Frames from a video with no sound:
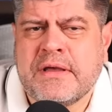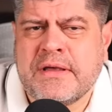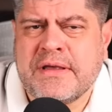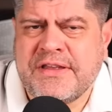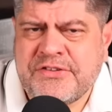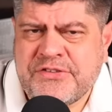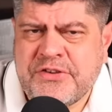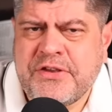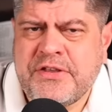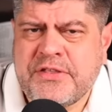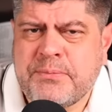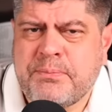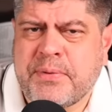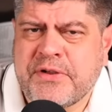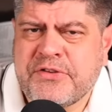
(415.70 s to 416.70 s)
is he the
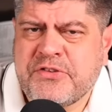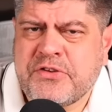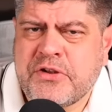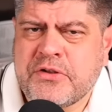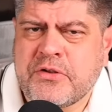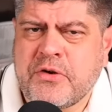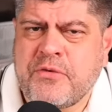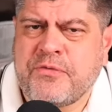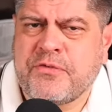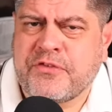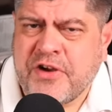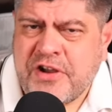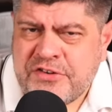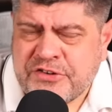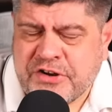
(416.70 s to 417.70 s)
president of
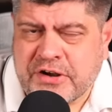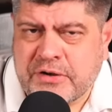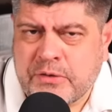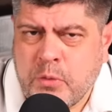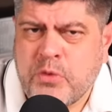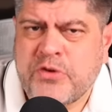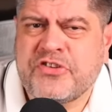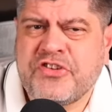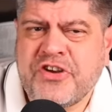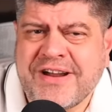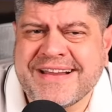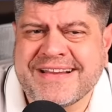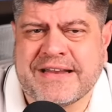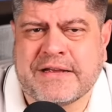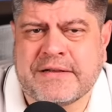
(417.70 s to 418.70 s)
Russia or
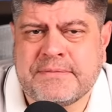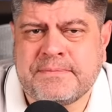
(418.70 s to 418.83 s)
China?